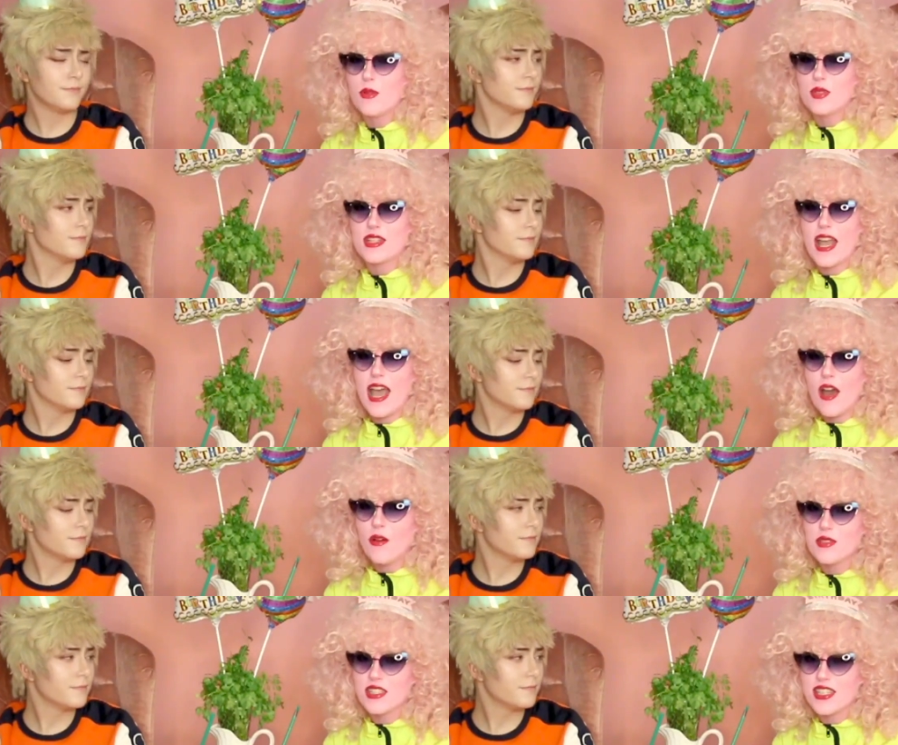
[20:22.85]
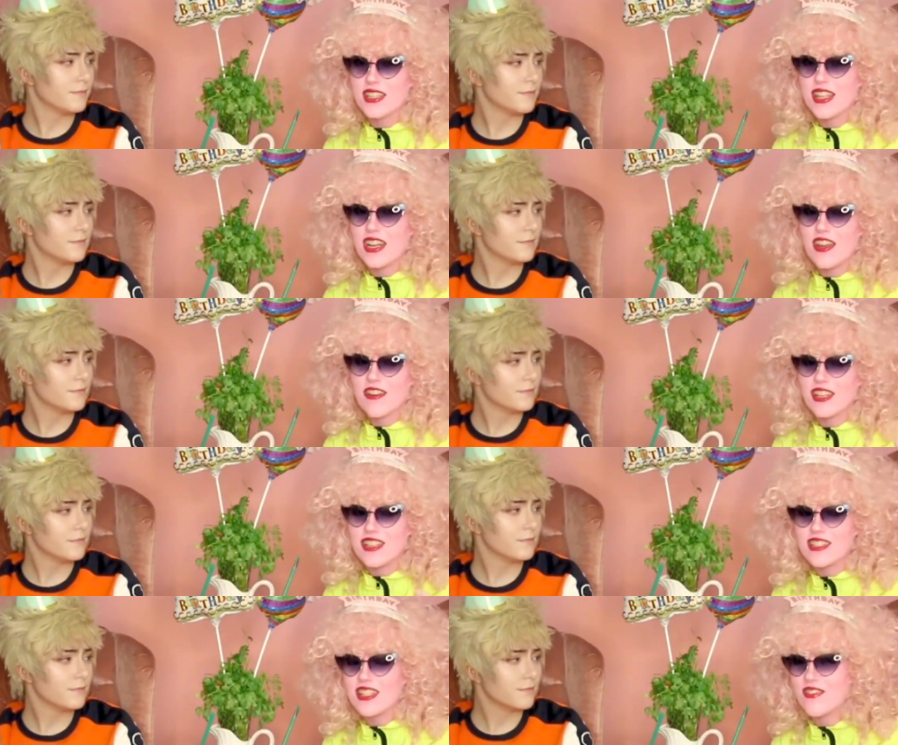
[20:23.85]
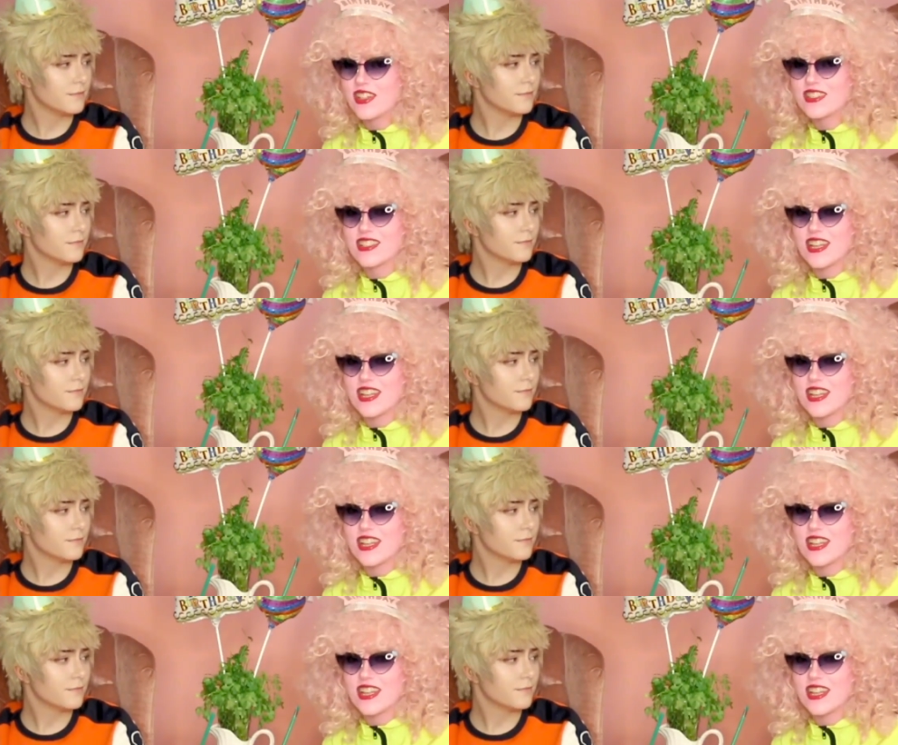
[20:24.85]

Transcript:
Speaker 1: Most housing in that area isn't even as